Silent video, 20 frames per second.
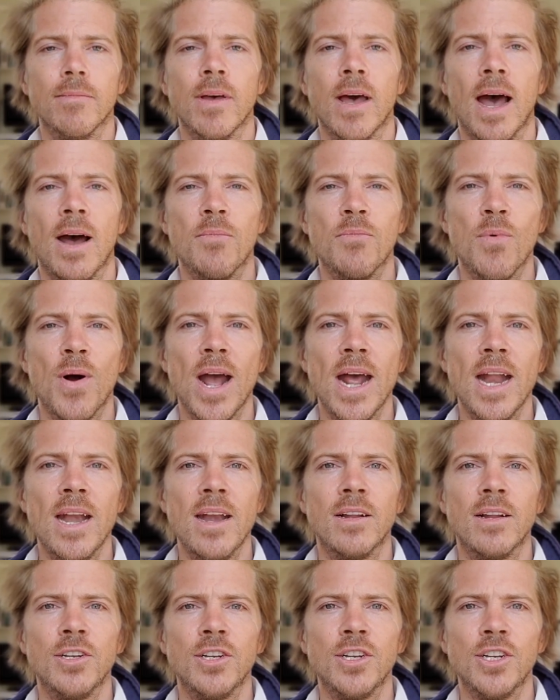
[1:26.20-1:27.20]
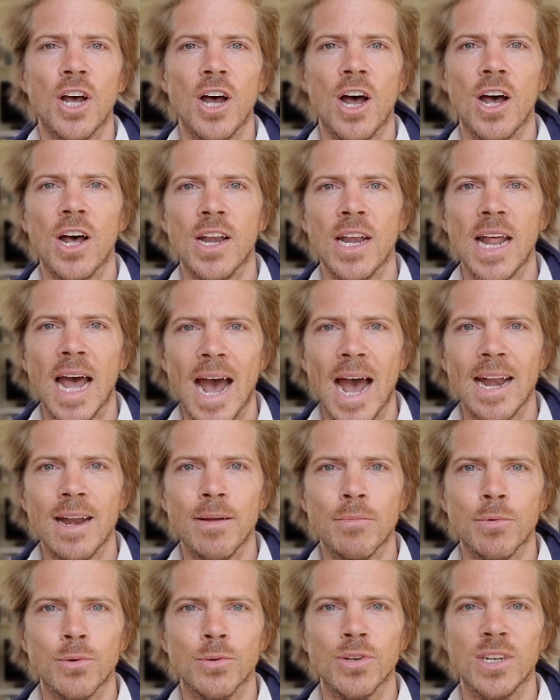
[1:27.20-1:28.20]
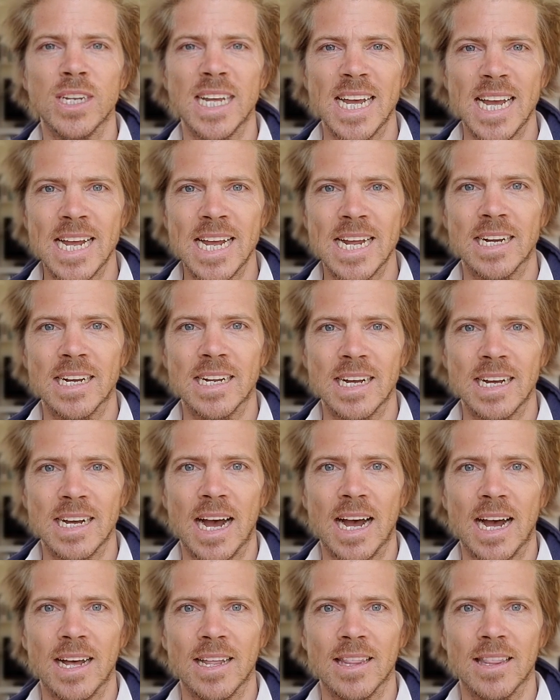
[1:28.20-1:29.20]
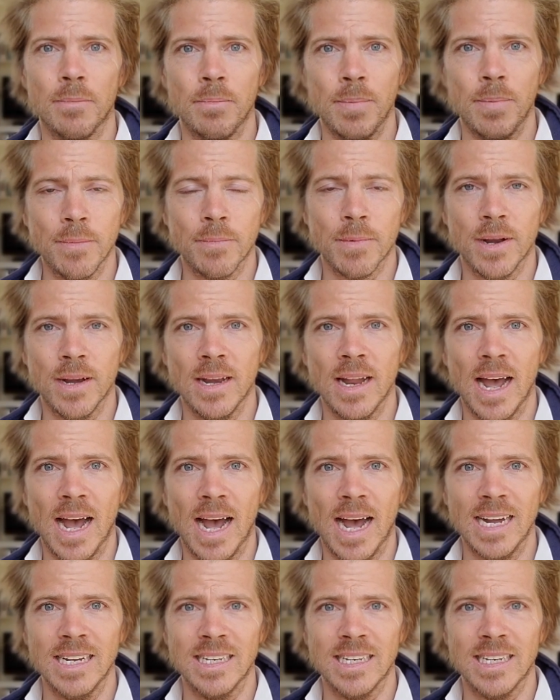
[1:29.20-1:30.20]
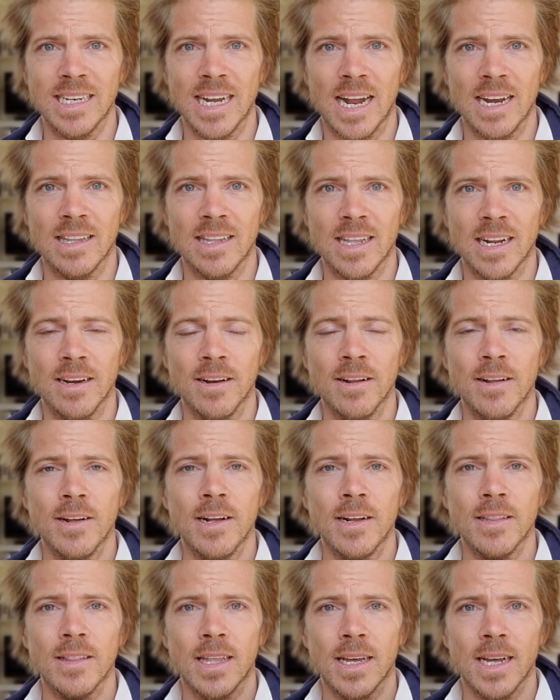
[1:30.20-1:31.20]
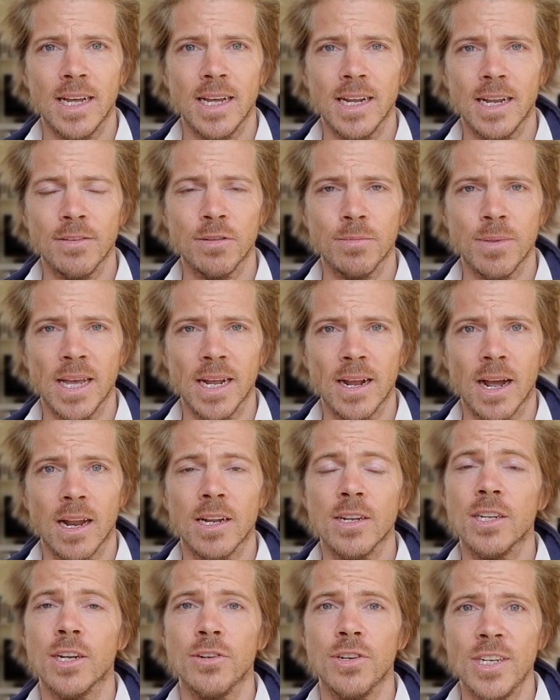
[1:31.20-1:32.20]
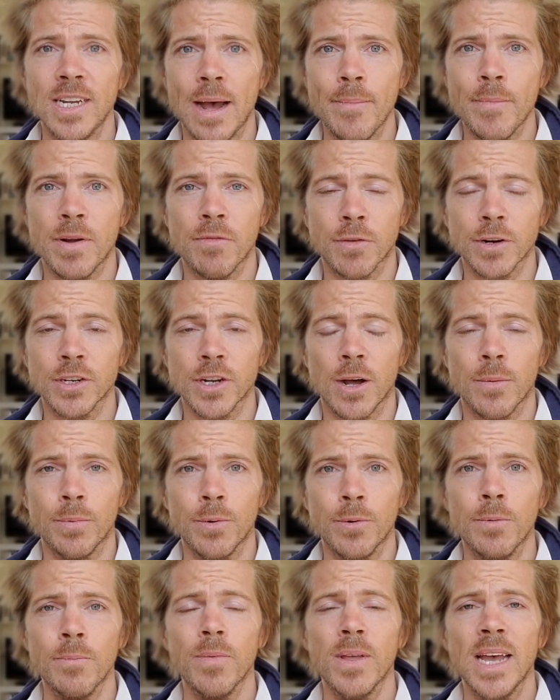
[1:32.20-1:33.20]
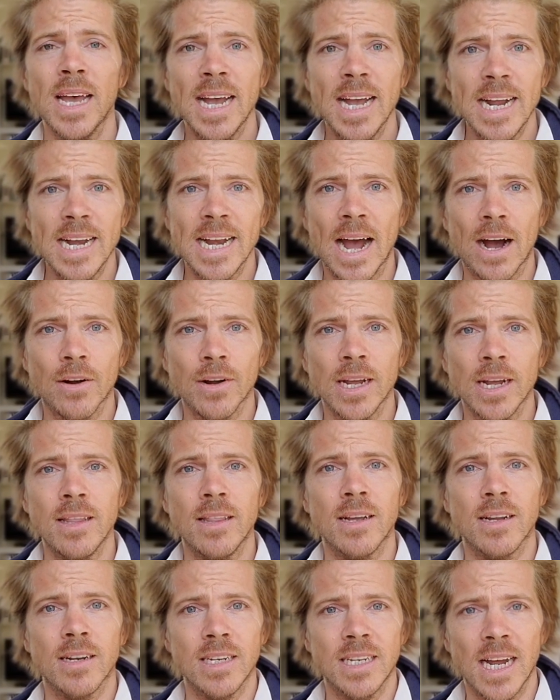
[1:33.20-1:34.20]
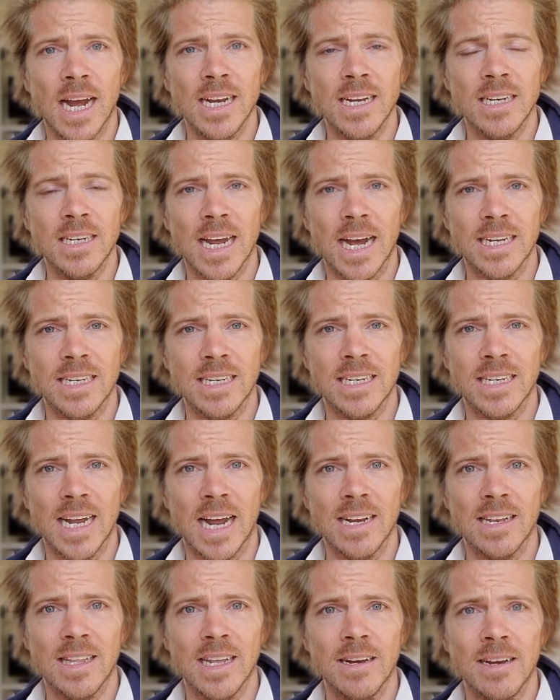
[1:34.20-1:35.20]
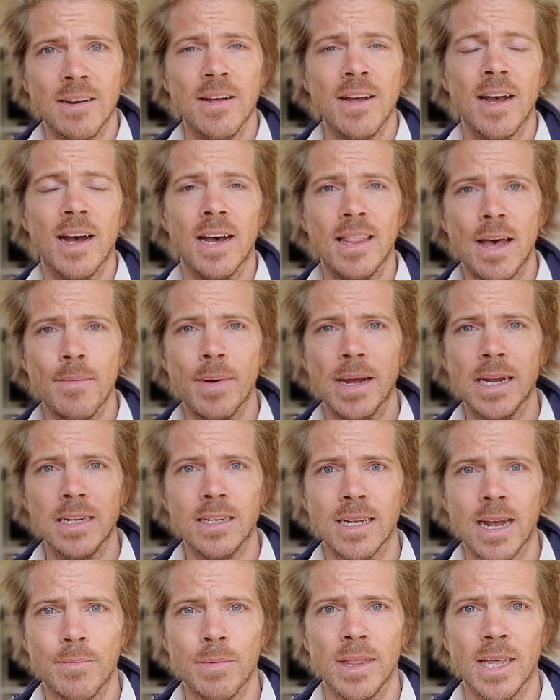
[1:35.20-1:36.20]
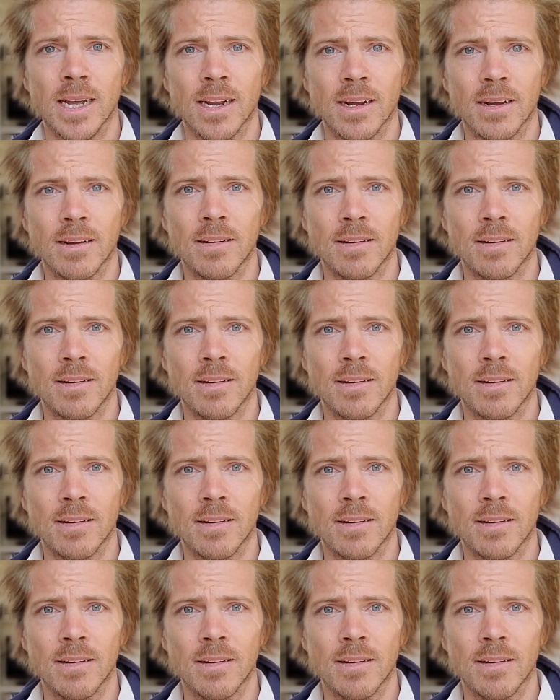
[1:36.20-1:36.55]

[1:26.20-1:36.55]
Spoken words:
And when certain animals eat the pigment astaxanthin, that it gives them their color. So salmon, for example, eat algae that contains astaxanthin, and that makes salmon their